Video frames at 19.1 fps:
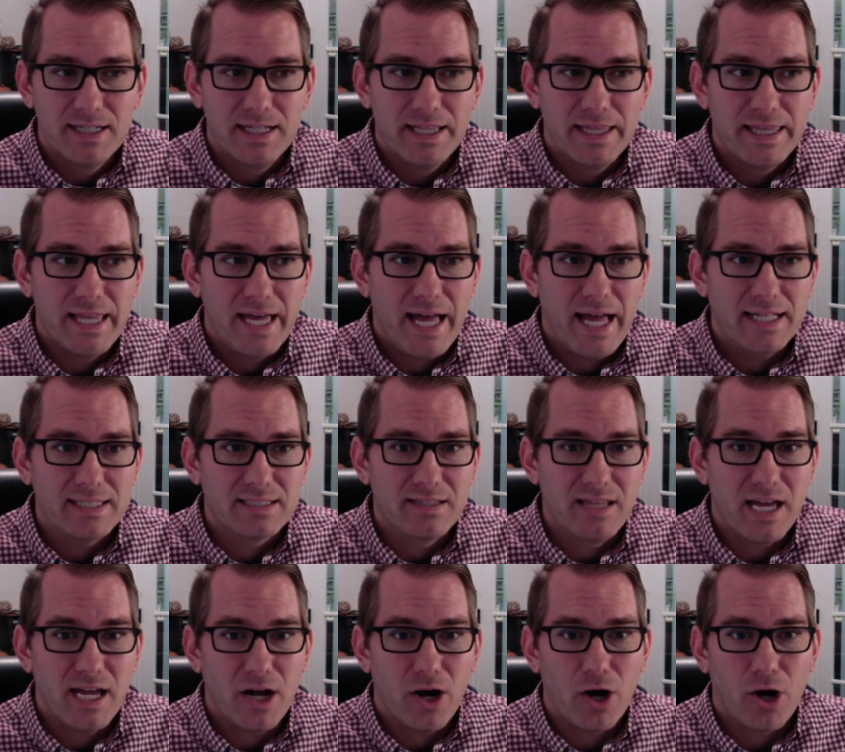that
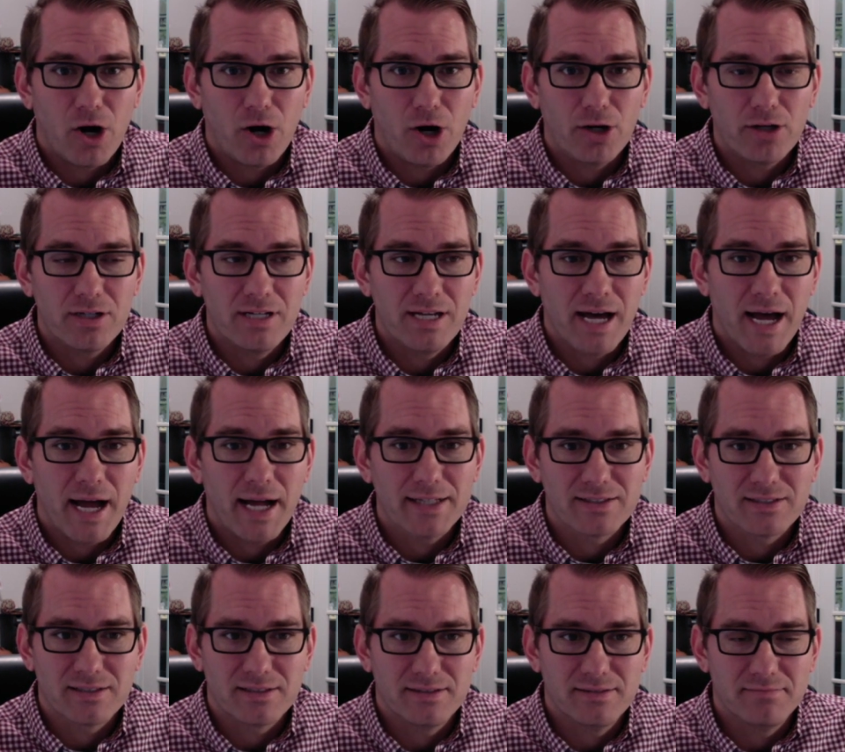they are not,